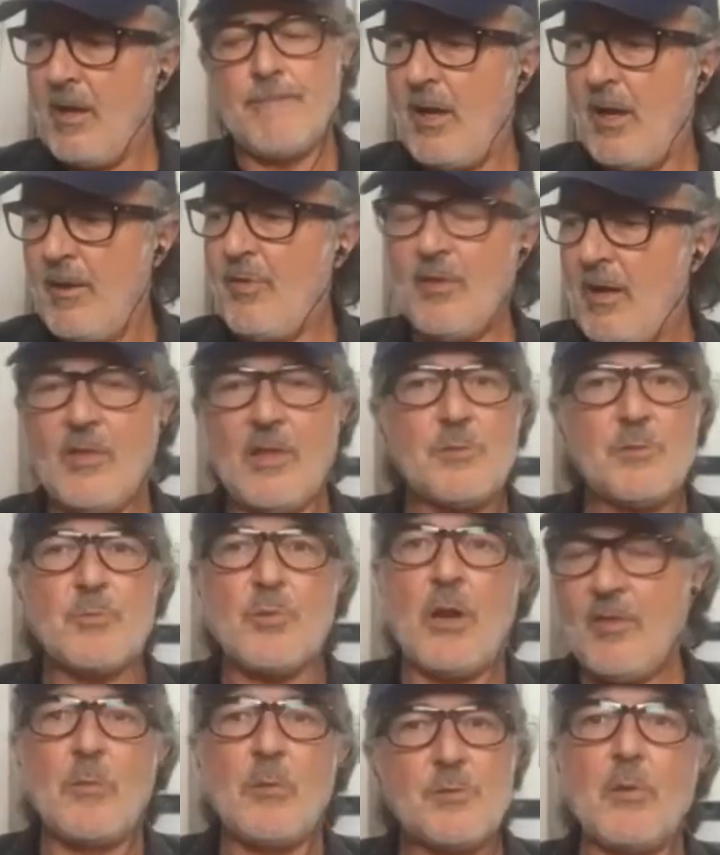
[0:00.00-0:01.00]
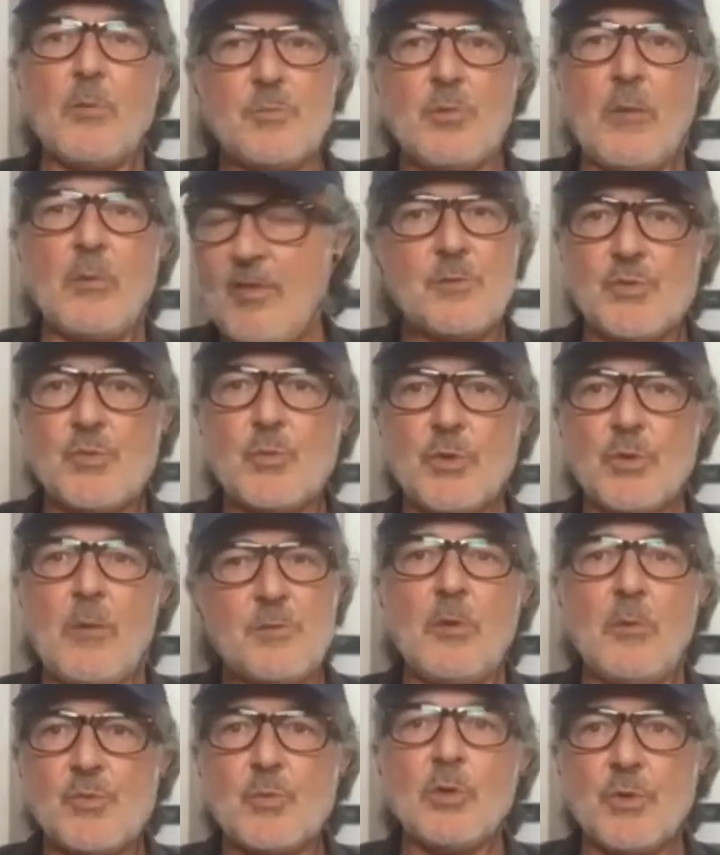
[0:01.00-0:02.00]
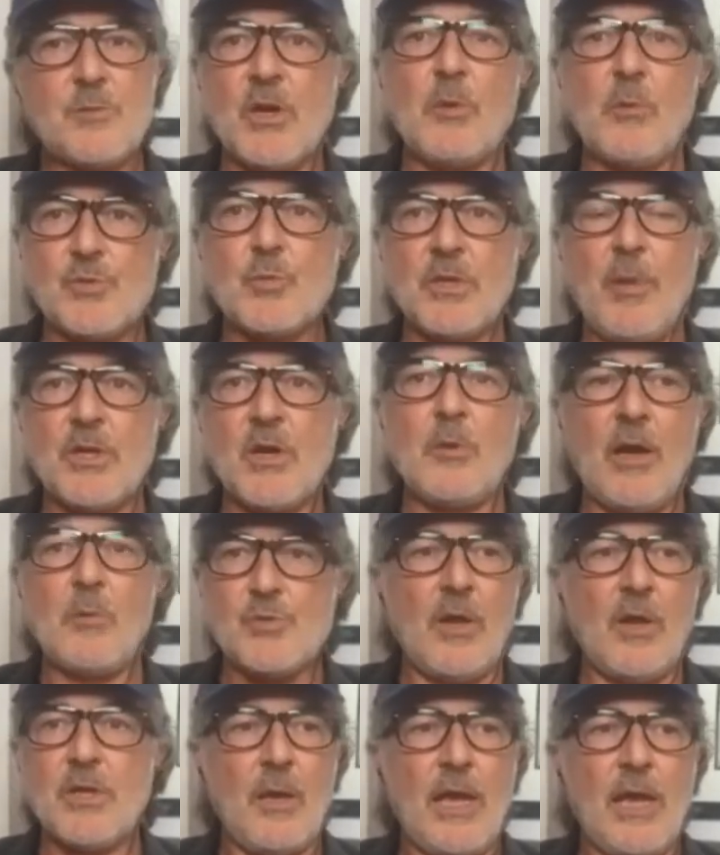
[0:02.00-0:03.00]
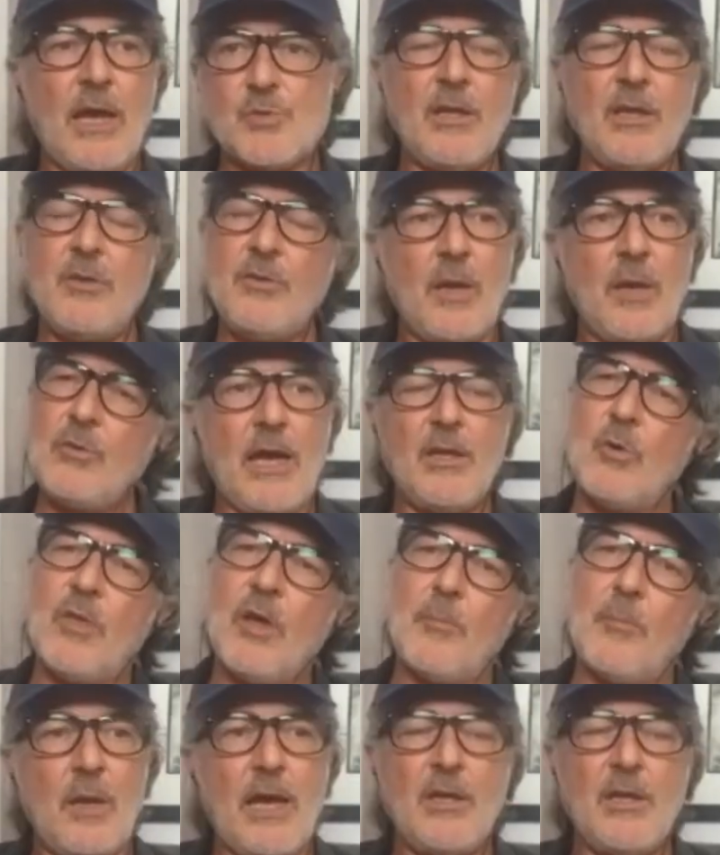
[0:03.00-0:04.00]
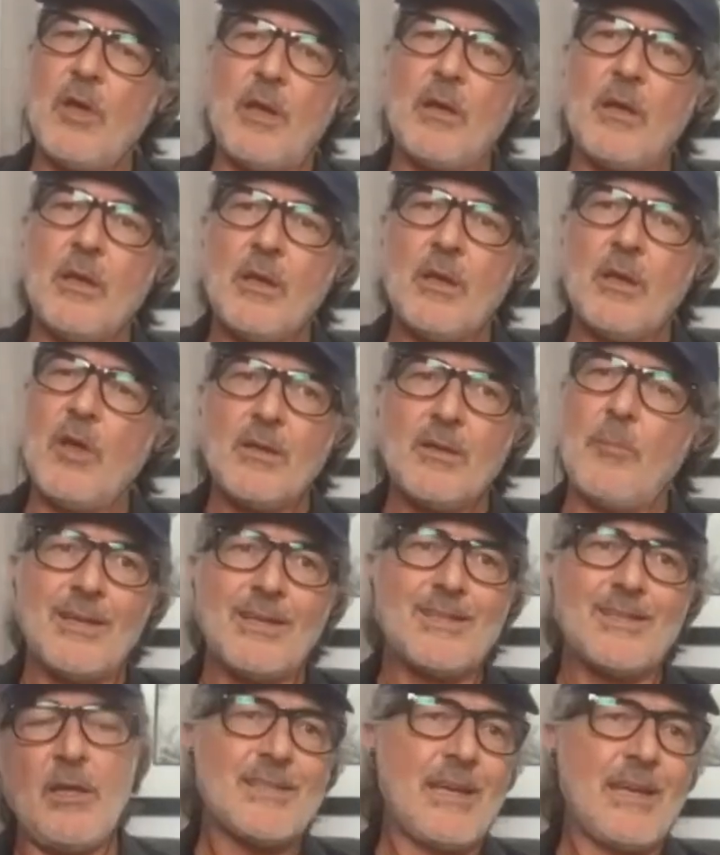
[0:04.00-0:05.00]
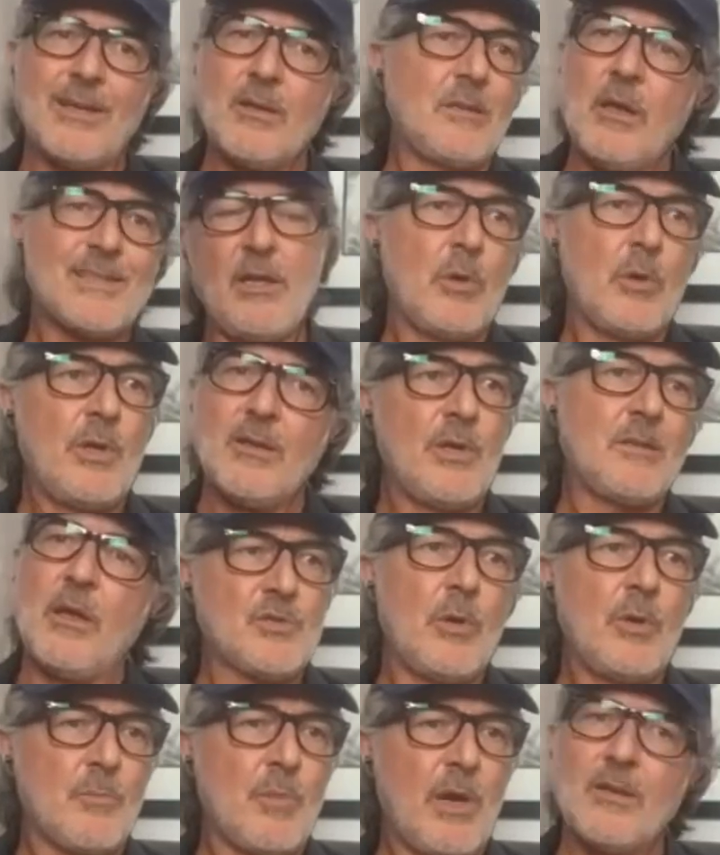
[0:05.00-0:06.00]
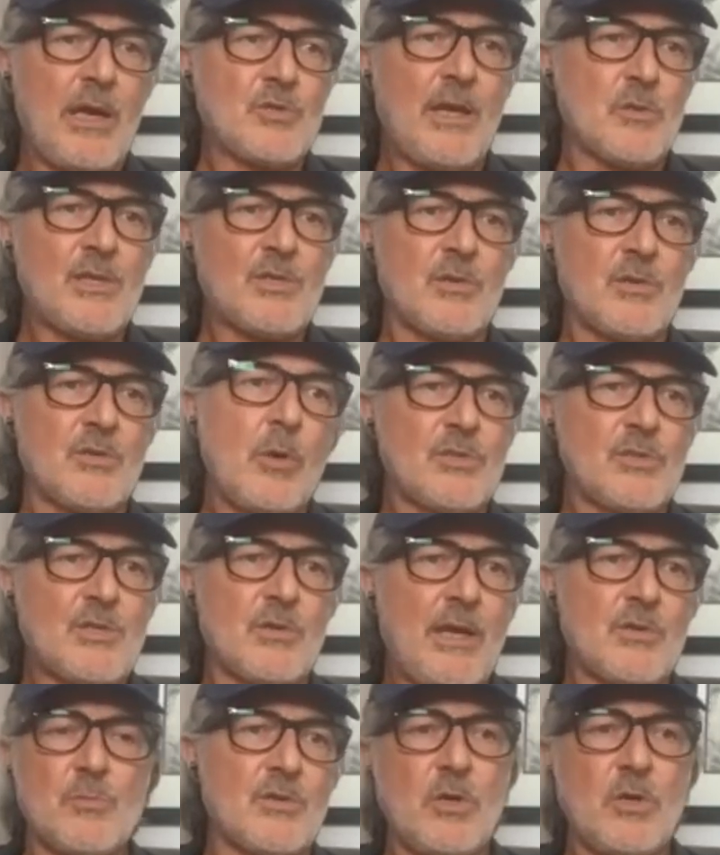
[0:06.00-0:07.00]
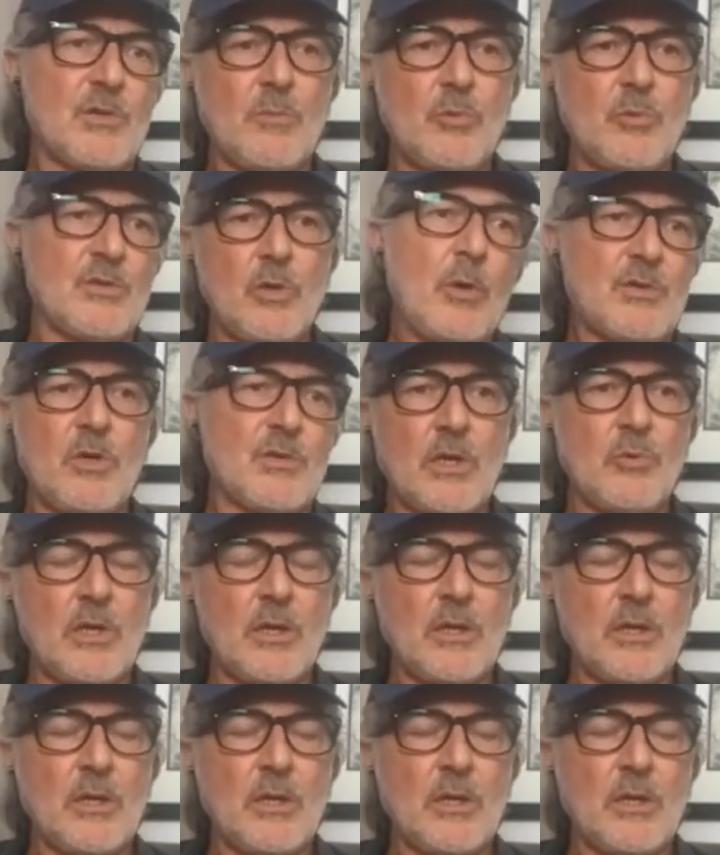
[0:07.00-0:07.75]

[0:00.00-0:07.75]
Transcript: i think that's probably where it's, what it's really all about and how do you do it without being like sanctimonious or pious or some smug prick